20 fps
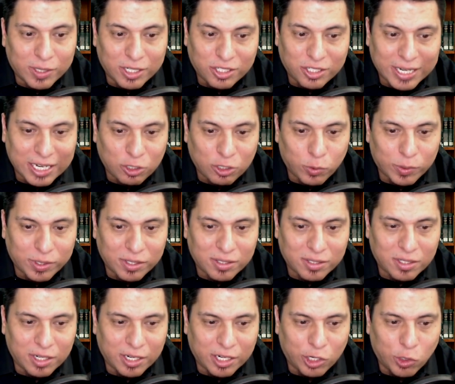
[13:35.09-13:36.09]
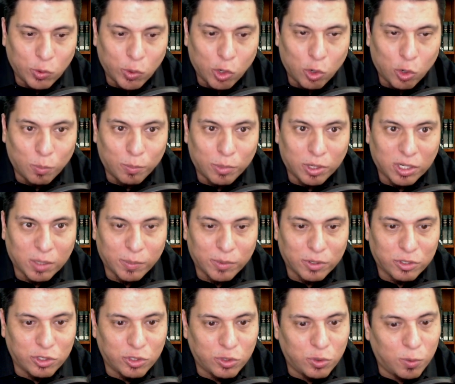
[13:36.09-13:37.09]
Enchantress in New Home, book number
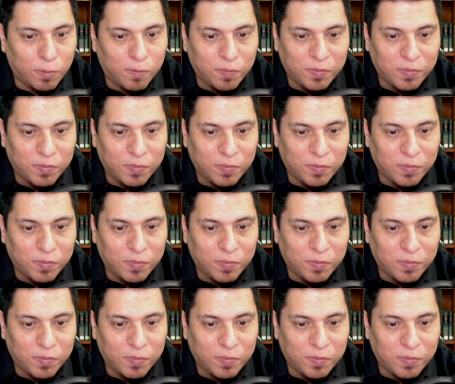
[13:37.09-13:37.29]
two.